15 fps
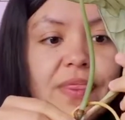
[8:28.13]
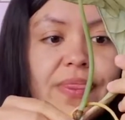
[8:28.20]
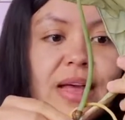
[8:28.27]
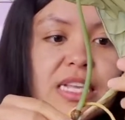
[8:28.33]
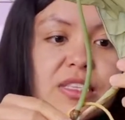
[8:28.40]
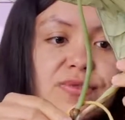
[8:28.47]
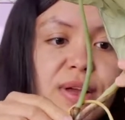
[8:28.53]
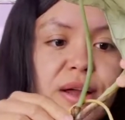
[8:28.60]

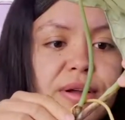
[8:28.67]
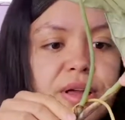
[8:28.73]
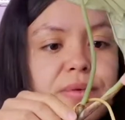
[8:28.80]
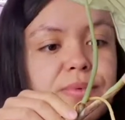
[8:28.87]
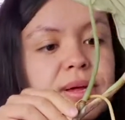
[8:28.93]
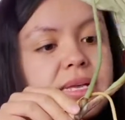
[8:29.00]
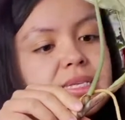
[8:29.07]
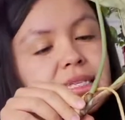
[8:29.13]
That's very
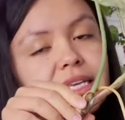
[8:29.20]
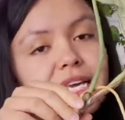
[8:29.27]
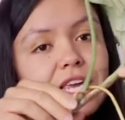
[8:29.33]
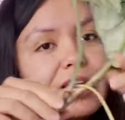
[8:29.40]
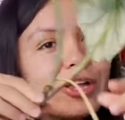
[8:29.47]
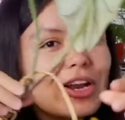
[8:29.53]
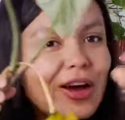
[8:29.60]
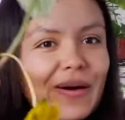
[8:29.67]
risky,
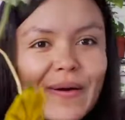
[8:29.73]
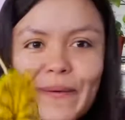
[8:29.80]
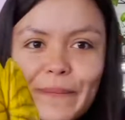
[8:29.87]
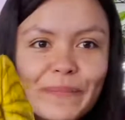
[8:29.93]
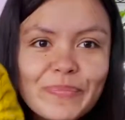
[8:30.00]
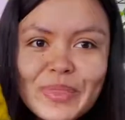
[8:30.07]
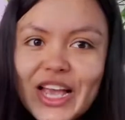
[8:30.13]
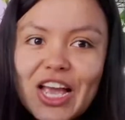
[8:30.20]
you know.
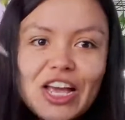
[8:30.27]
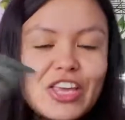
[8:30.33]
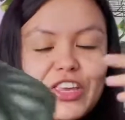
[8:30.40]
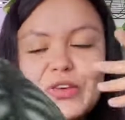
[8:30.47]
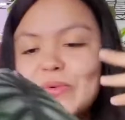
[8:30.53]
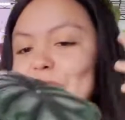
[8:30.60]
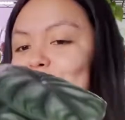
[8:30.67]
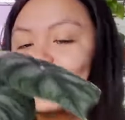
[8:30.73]

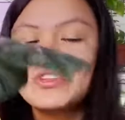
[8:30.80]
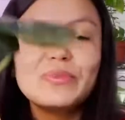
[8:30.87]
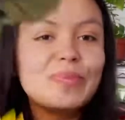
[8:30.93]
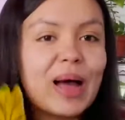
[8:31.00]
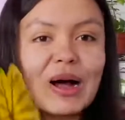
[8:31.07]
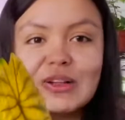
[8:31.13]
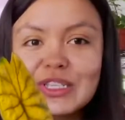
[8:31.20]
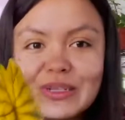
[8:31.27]
You're bound